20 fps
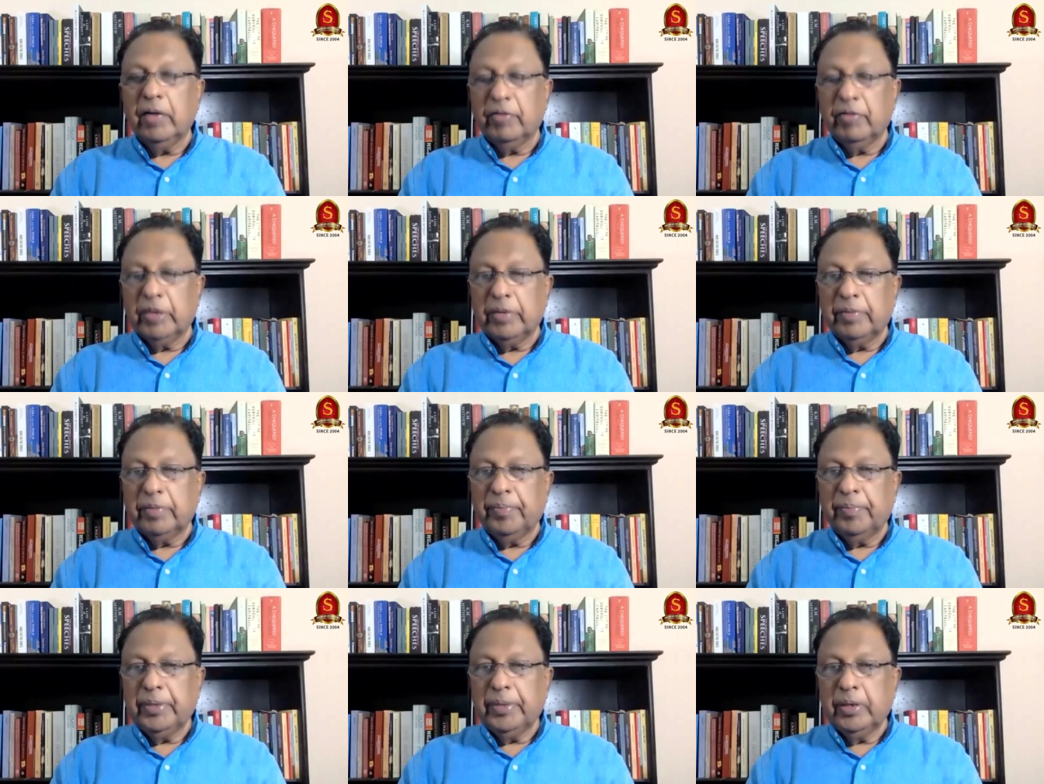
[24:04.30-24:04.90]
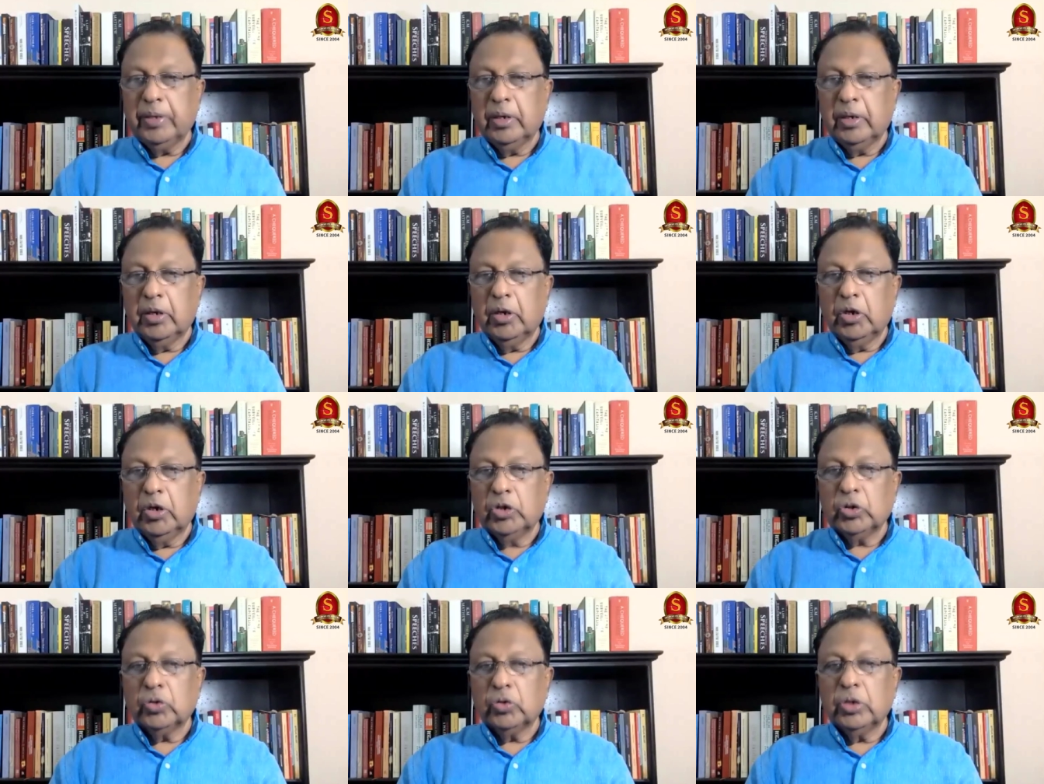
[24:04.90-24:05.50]
11.
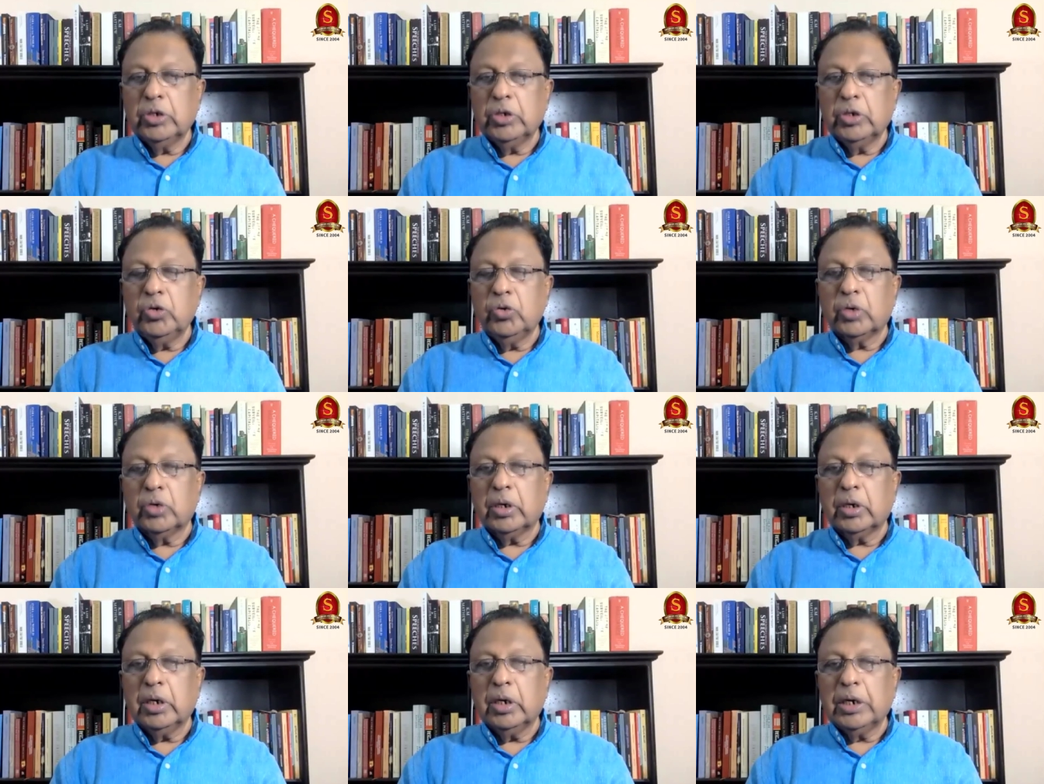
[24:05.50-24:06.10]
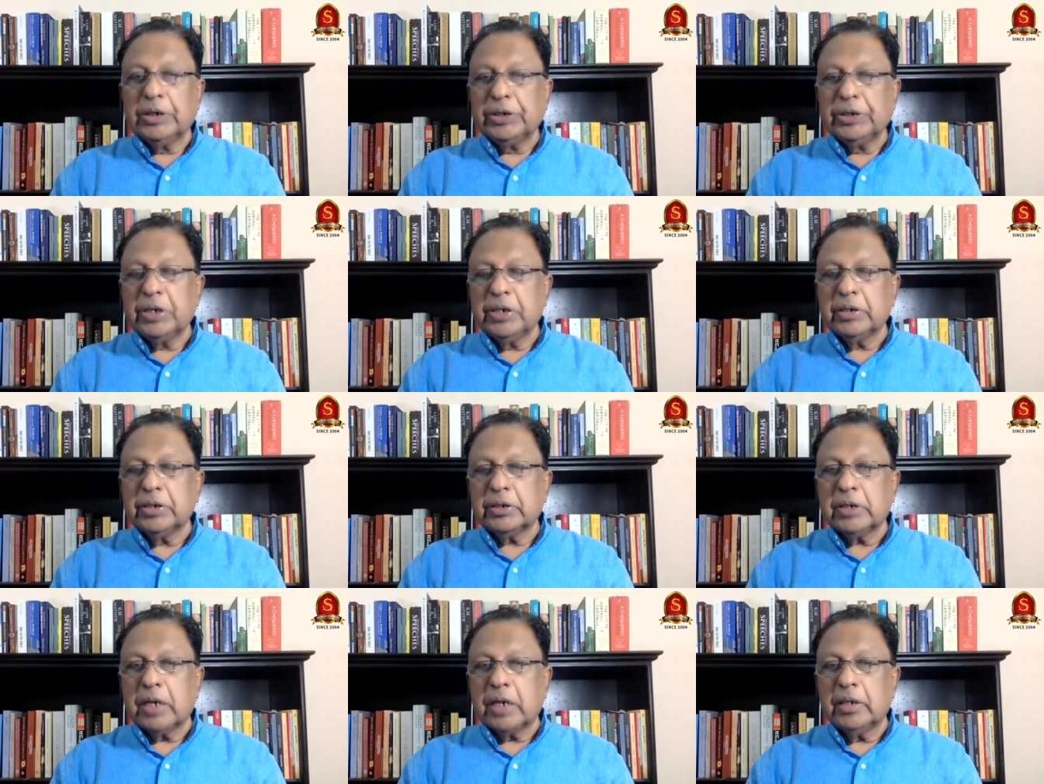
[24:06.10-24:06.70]
So the new
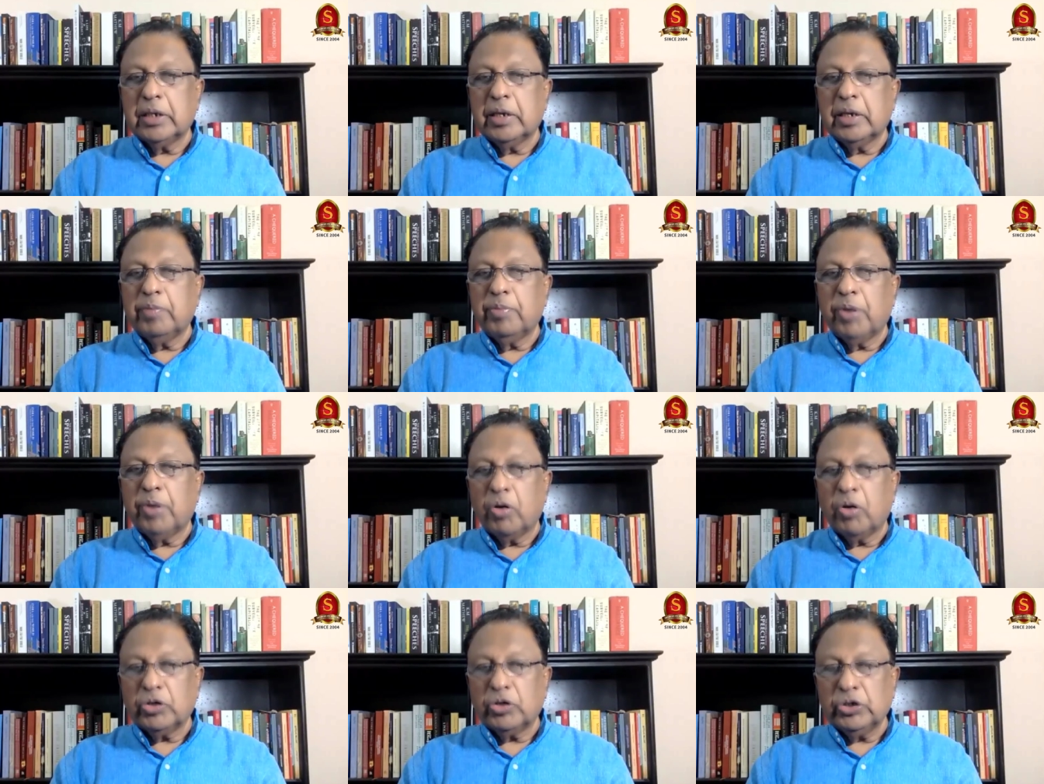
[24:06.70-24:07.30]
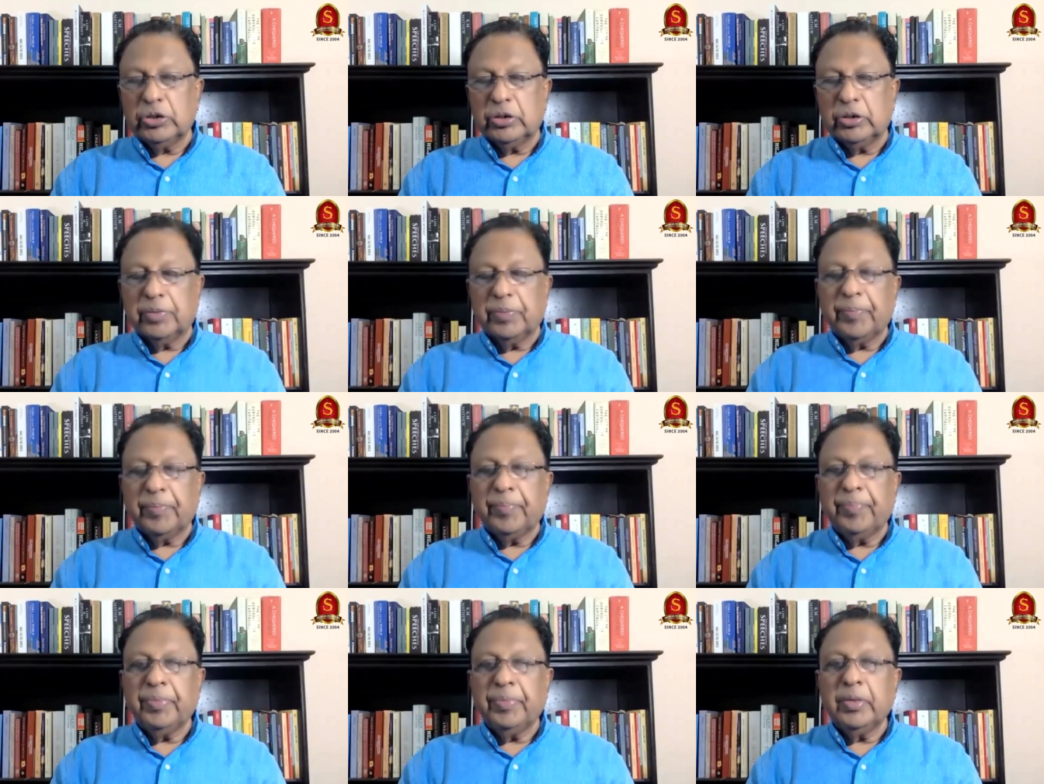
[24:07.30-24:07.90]
regulations that they brought in
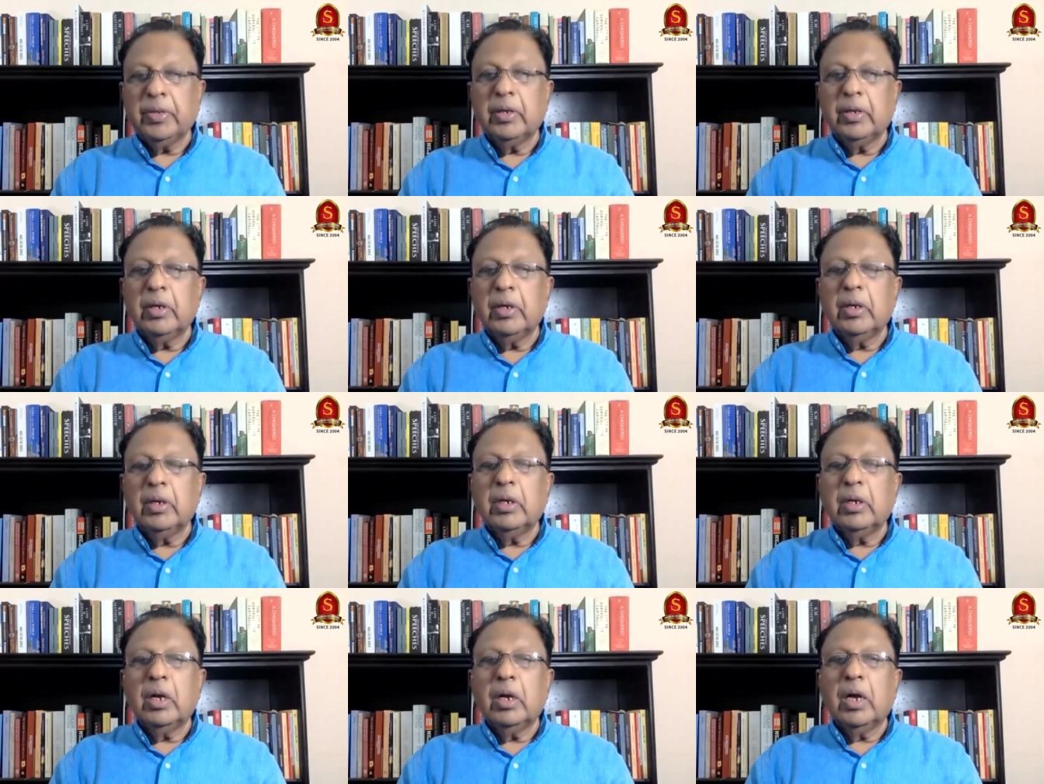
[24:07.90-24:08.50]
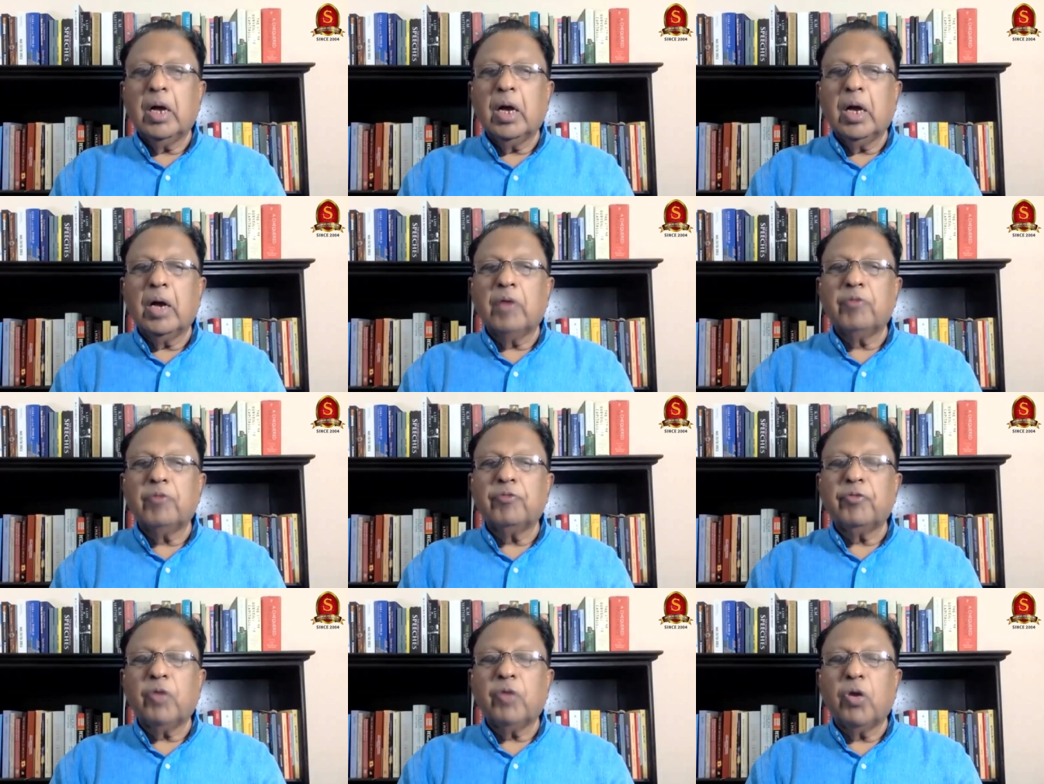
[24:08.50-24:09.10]

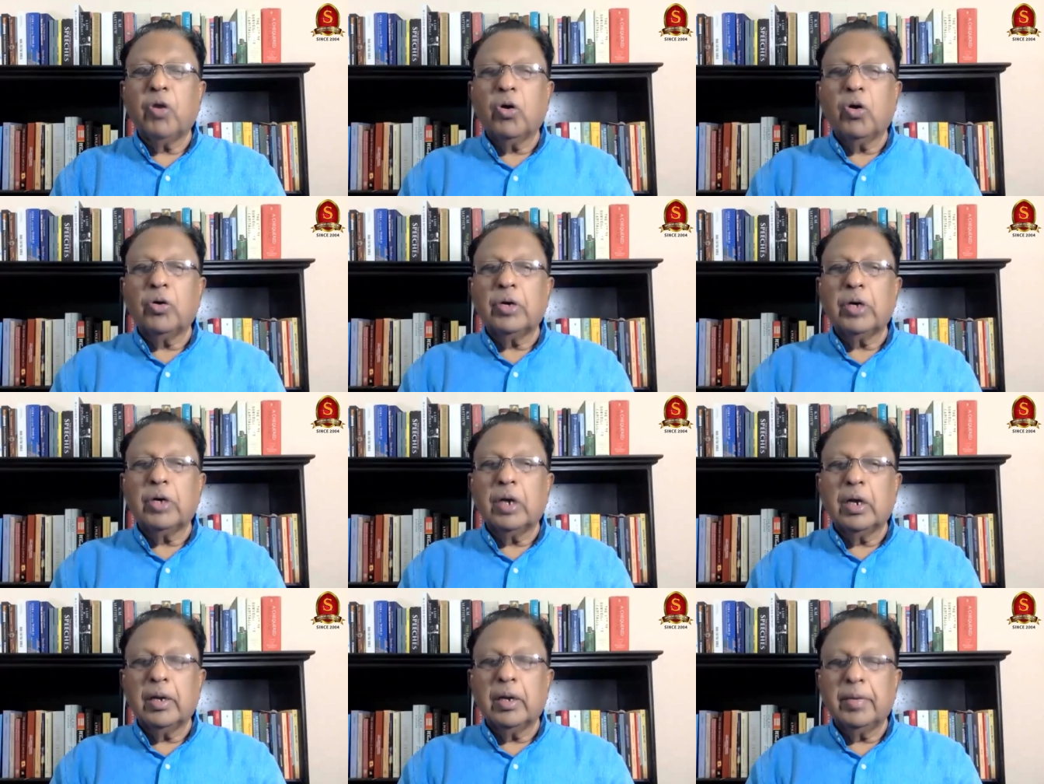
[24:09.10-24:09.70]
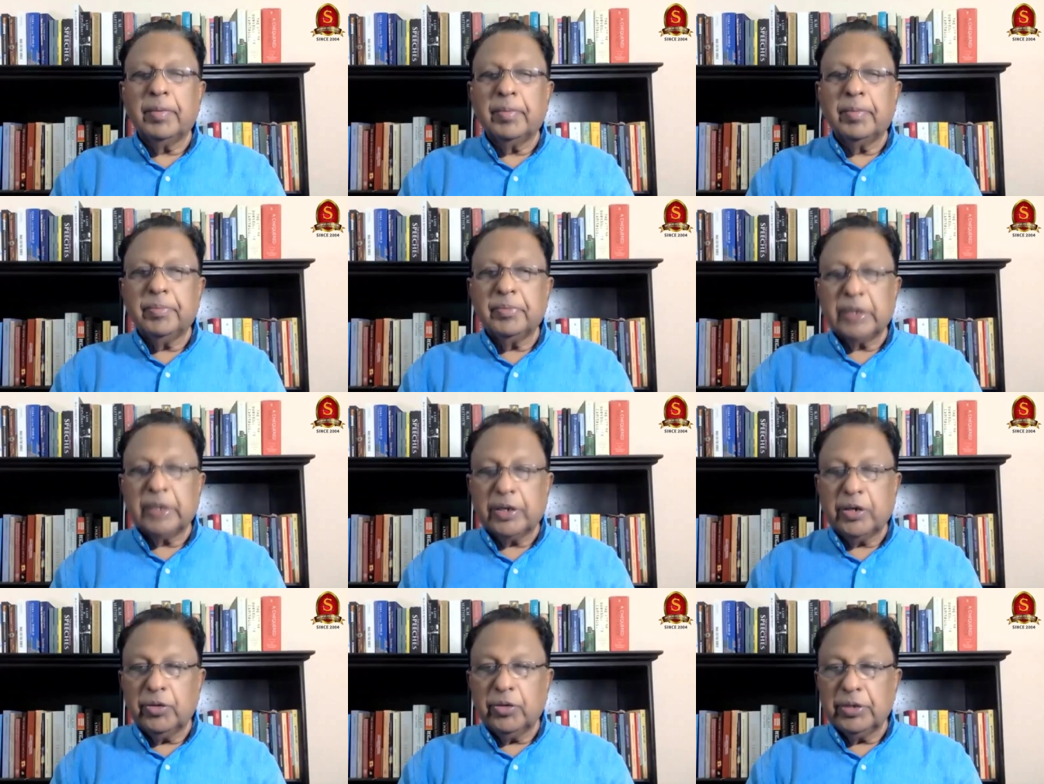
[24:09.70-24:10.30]
uh, for uh,
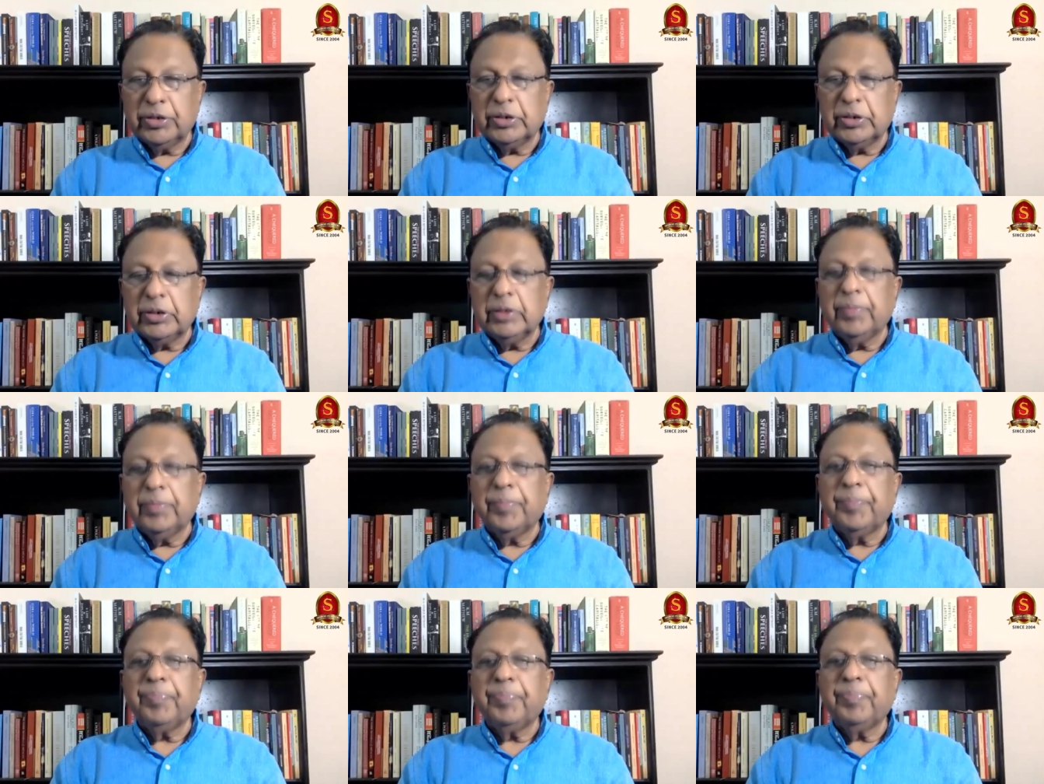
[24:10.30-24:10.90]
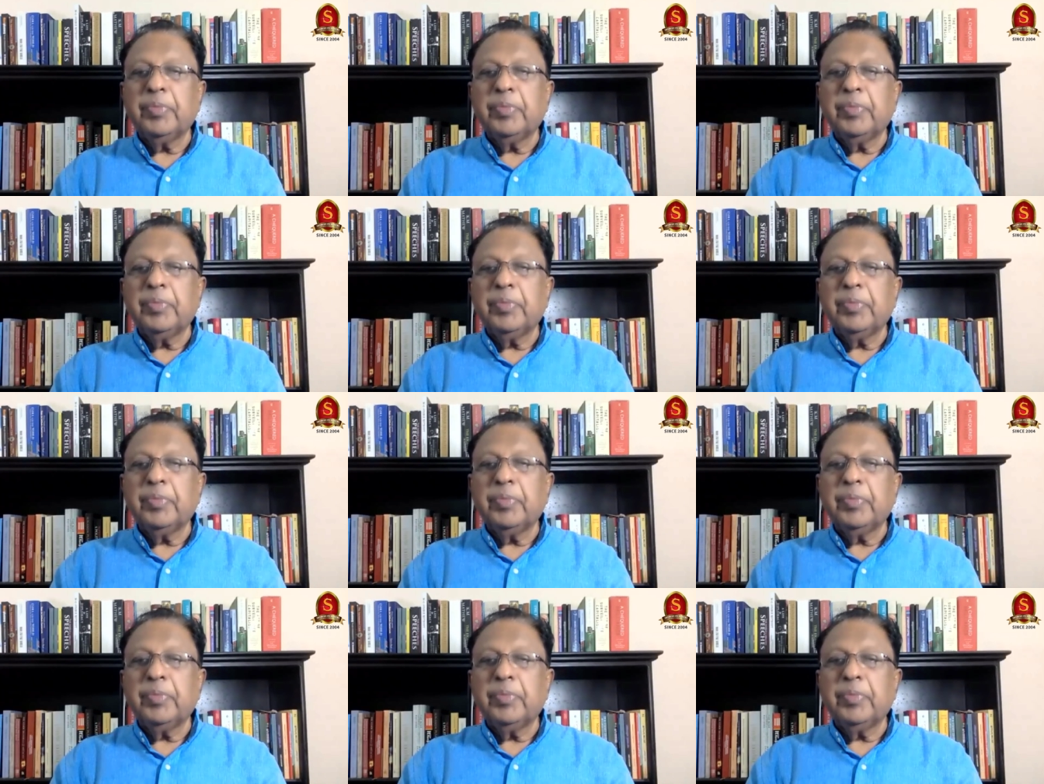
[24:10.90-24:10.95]
security